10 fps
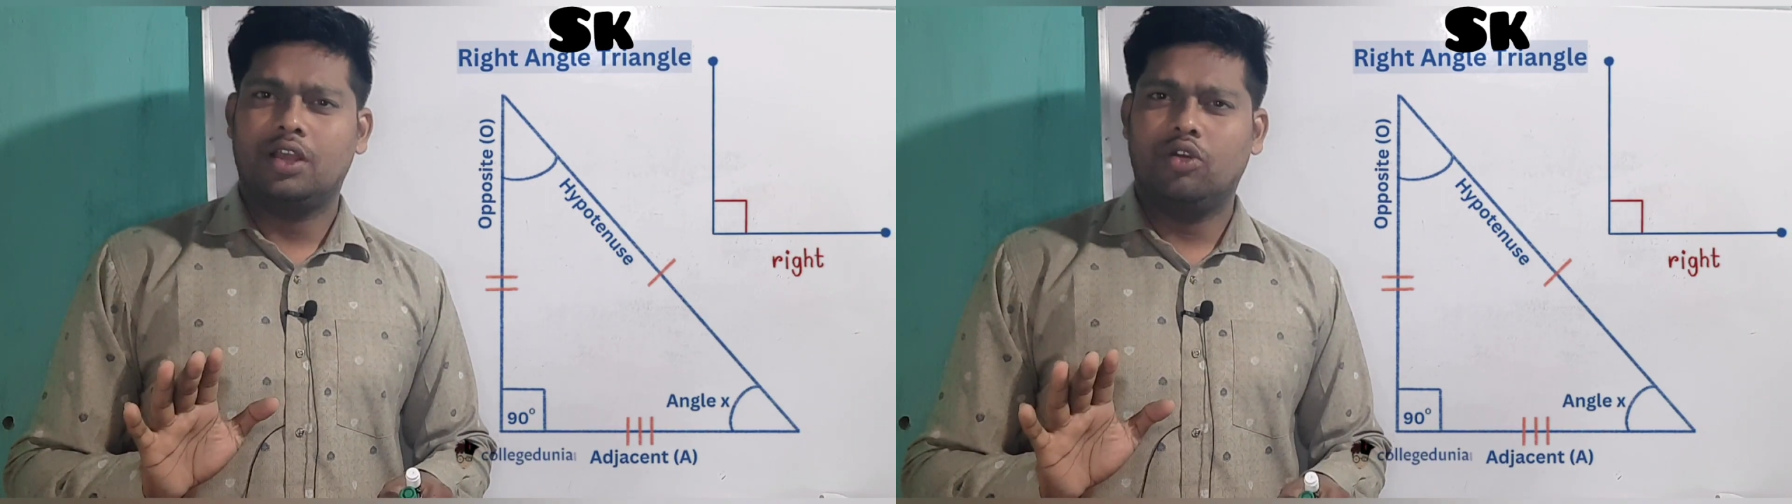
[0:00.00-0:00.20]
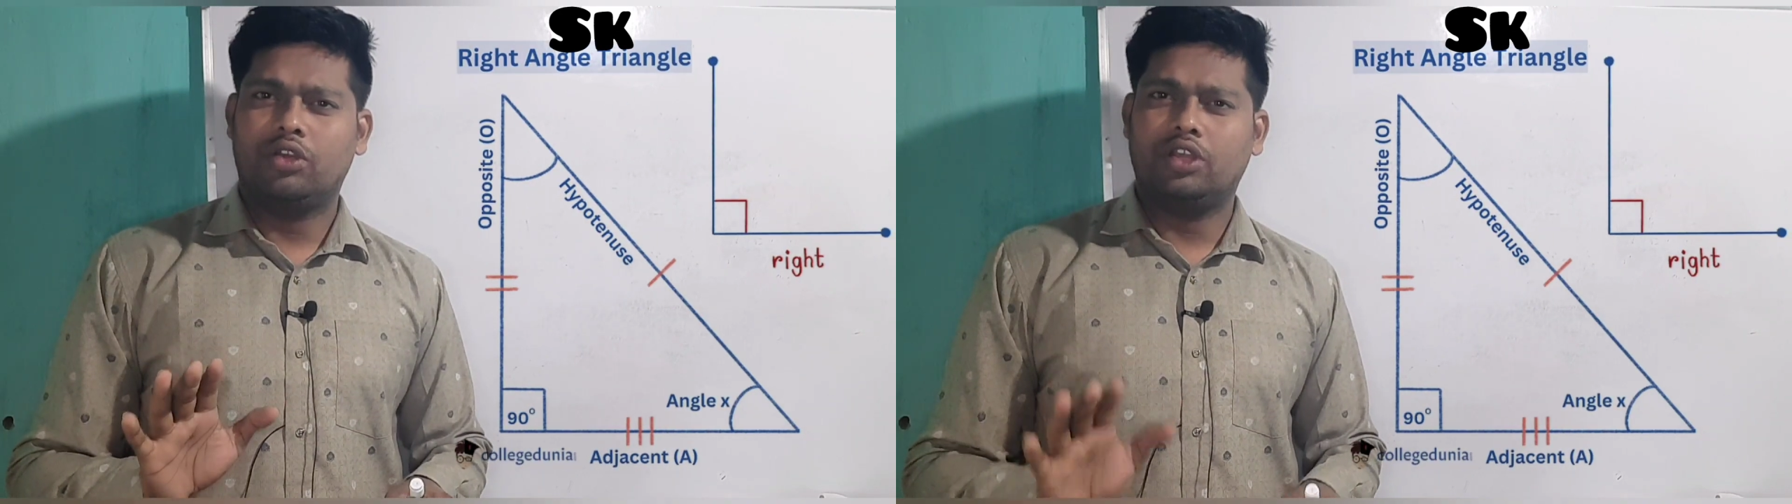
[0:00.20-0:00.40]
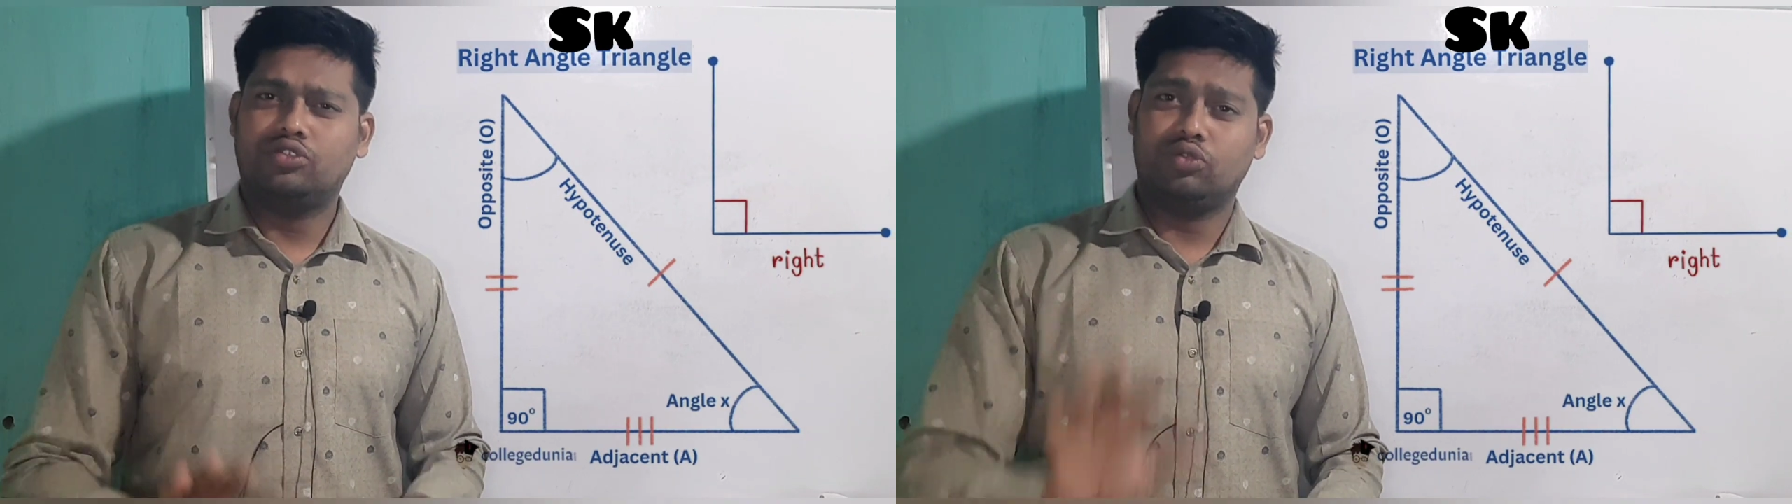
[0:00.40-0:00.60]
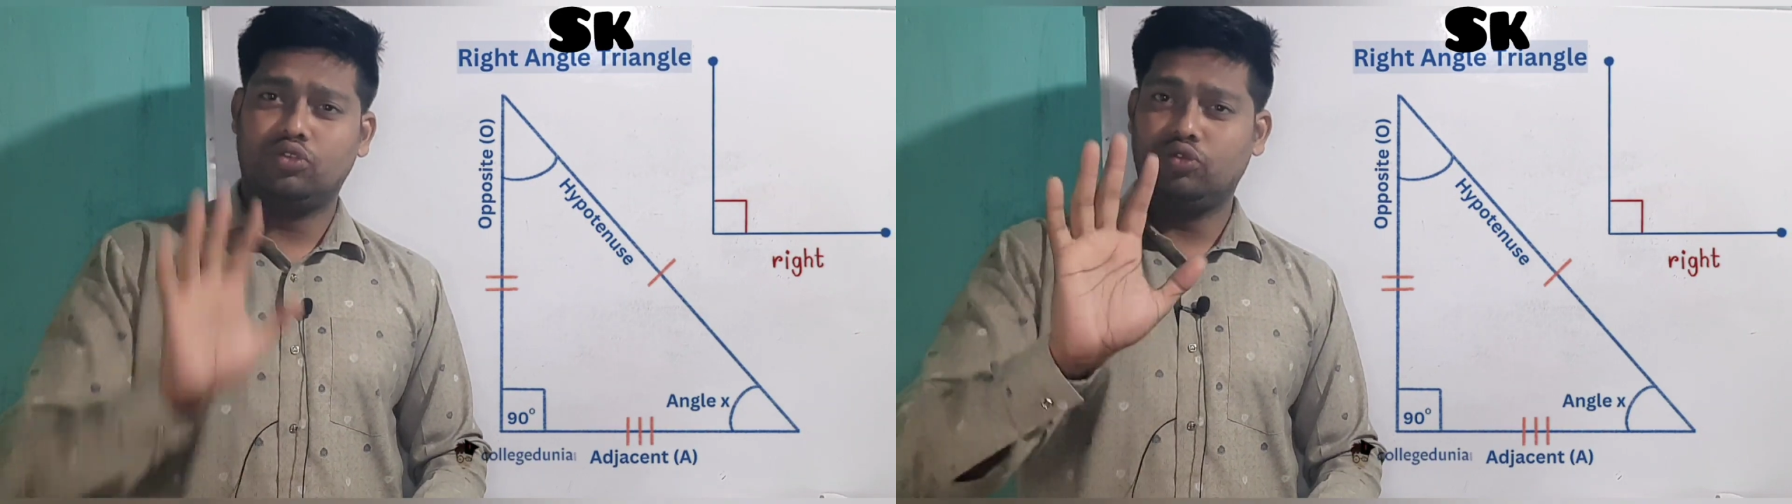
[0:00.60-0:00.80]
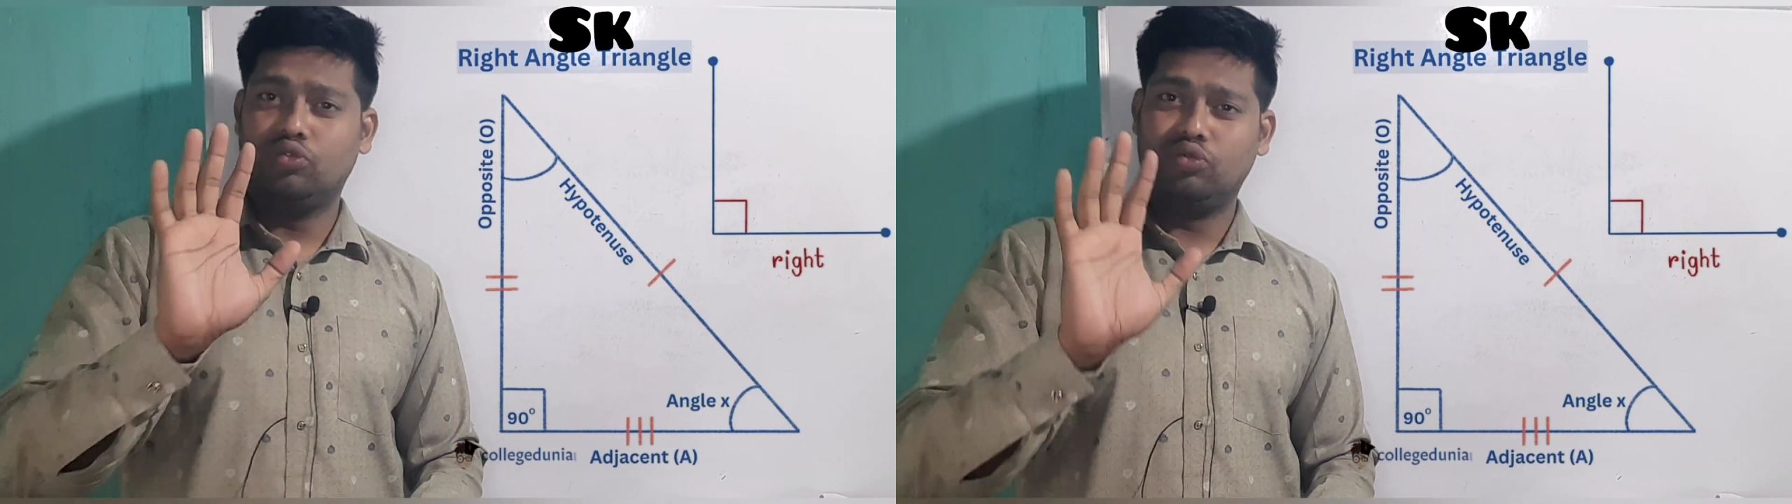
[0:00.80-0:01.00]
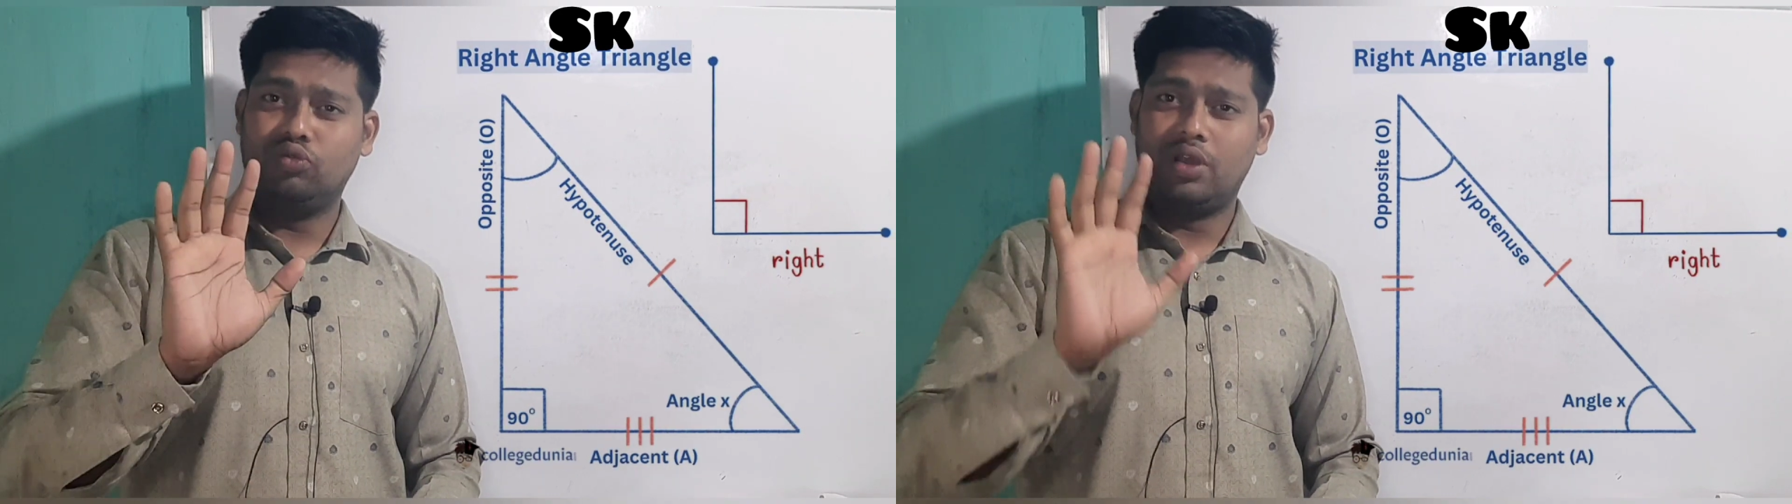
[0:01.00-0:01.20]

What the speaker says: Okay, so you